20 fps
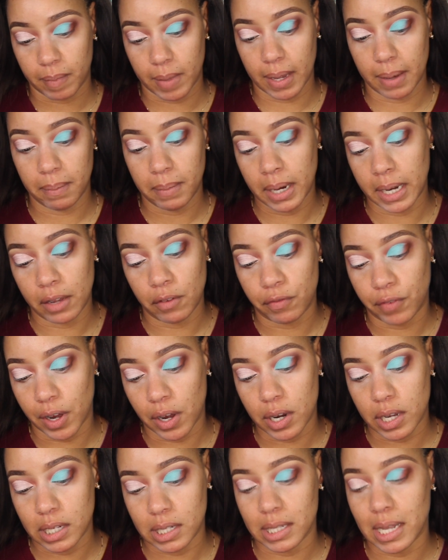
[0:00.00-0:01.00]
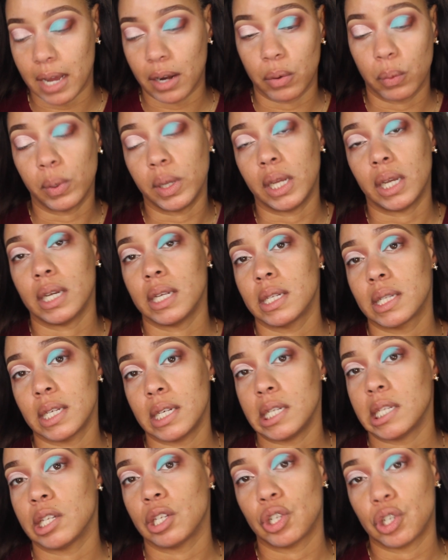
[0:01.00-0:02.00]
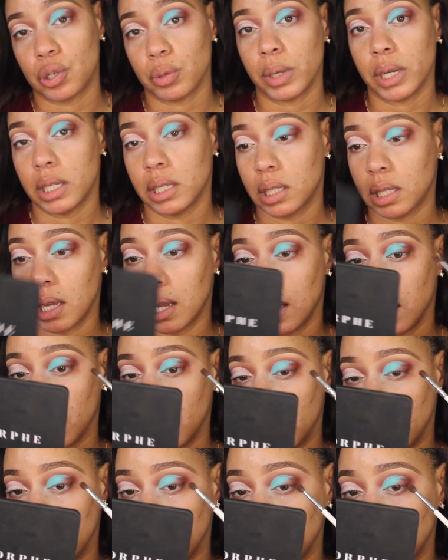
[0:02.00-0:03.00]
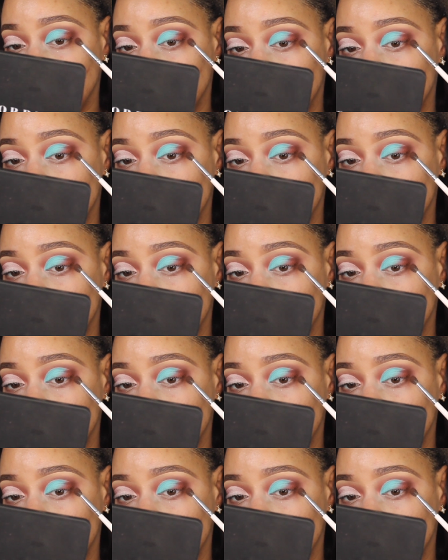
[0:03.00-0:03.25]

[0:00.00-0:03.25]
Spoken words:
Admitting fault is not a weakness, it's a strength. And